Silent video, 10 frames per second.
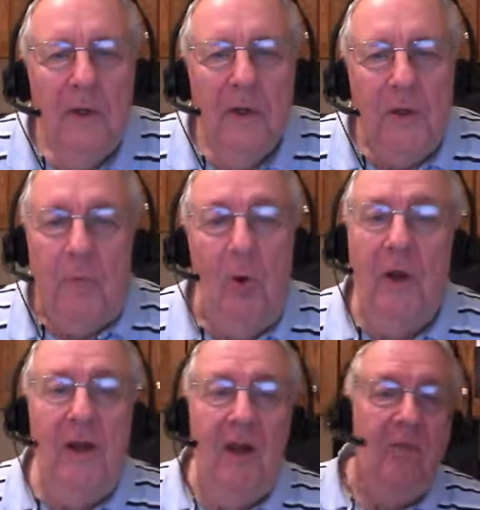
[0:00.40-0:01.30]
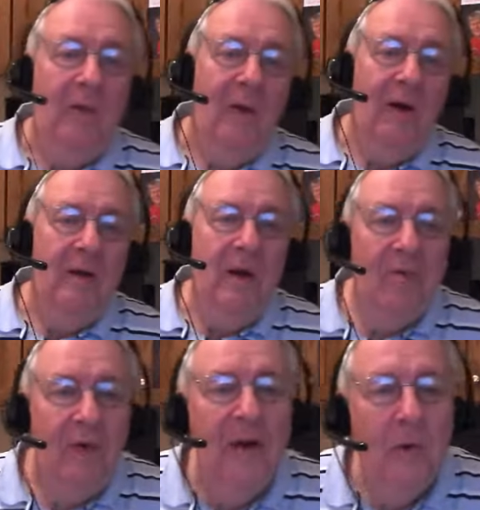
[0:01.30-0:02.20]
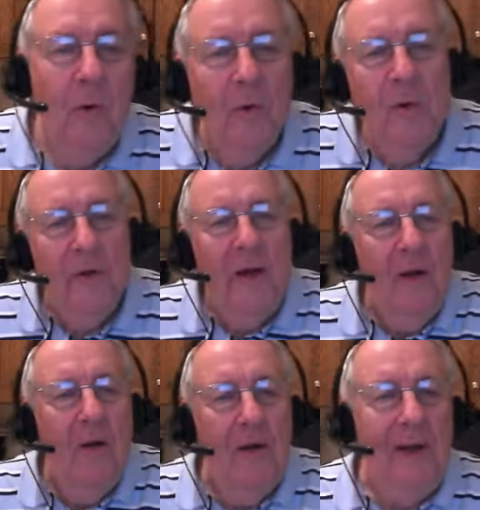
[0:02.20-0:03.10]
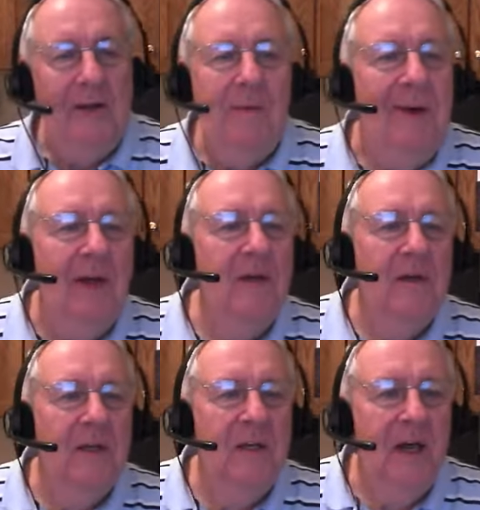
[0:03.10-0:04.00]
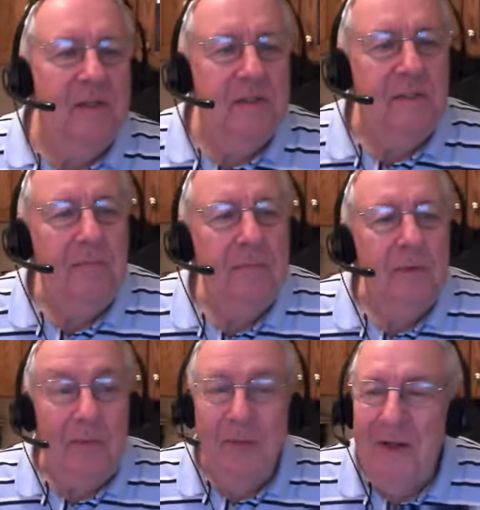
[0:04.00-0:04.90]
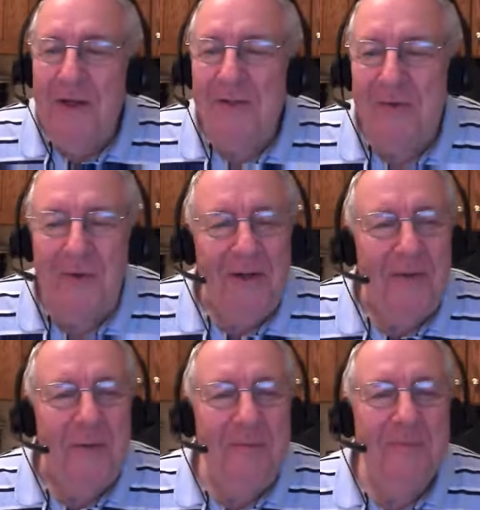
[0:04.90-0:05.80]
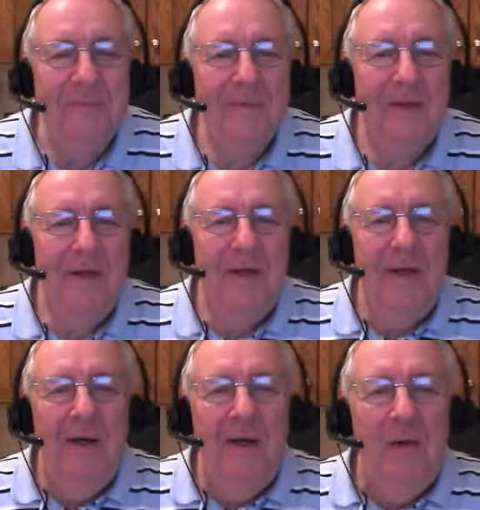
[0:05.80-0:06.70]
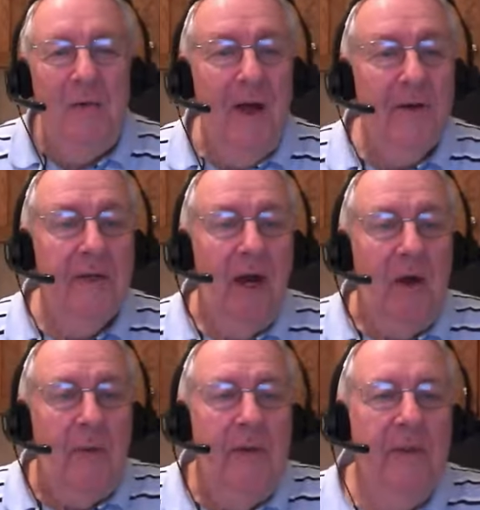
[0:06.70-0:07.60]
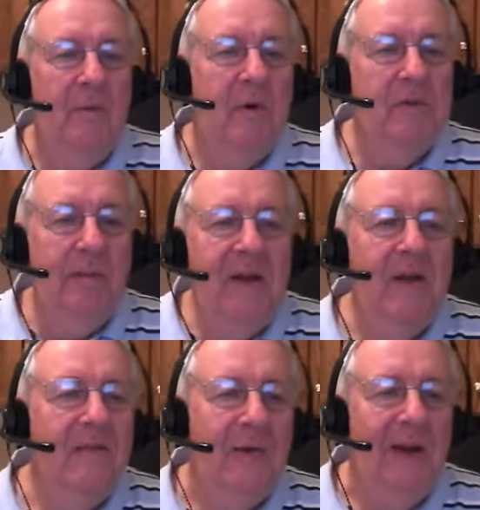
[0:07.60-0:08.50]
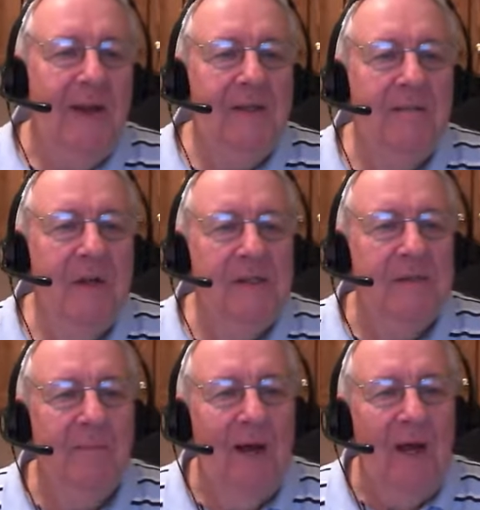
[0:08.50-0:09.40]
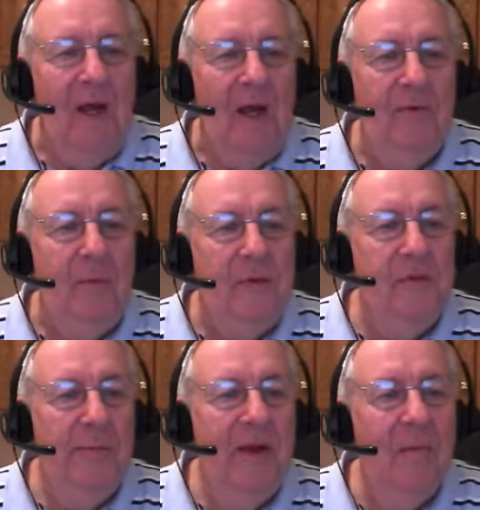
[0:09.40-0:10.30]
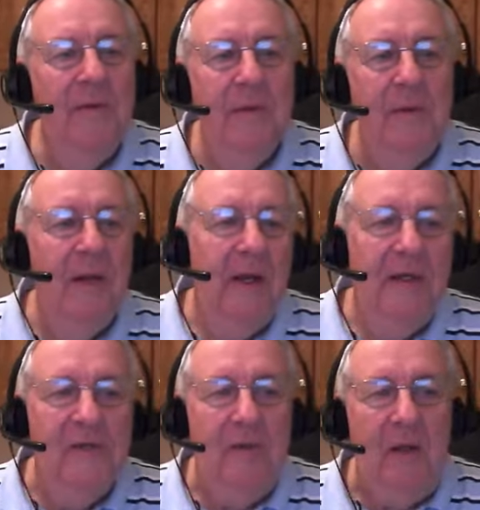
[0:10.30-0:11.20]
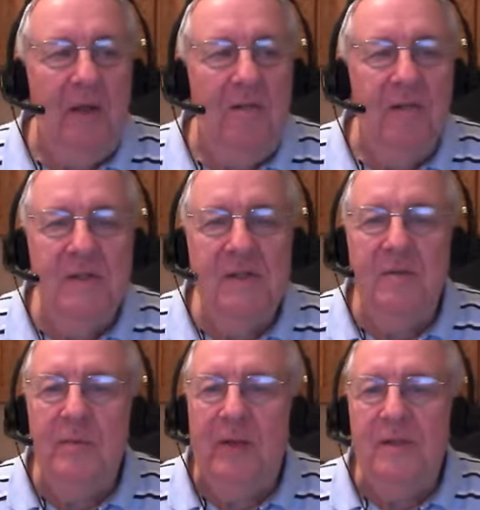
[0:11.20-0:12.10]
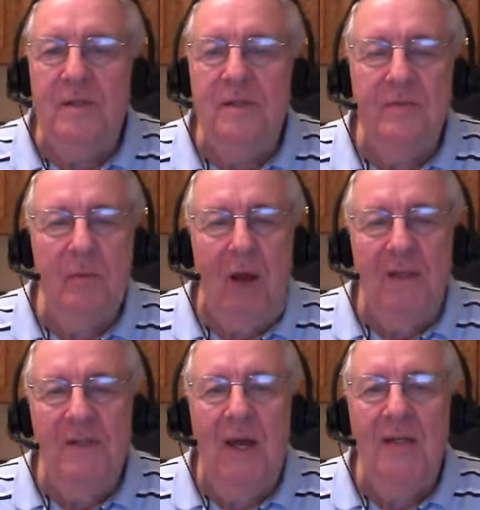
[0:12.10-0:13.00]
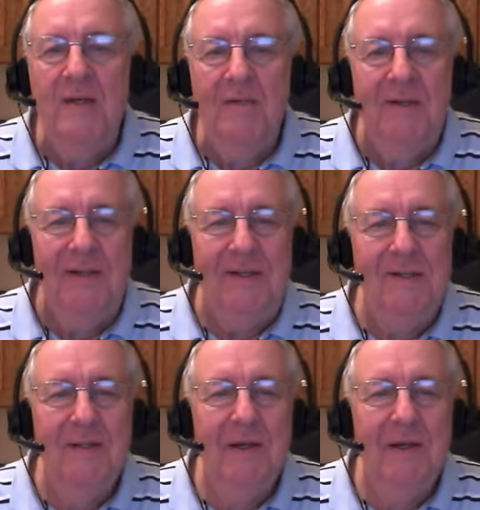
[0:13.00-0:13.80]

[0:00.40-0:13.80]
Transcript: Good morning, everyone. Fred Kogler here at Emmanuel in Hudson, a place for you. Without a doubt, one of the most meaningful activities in my life was to be able to go to Israel and visit the places of Christ's activities.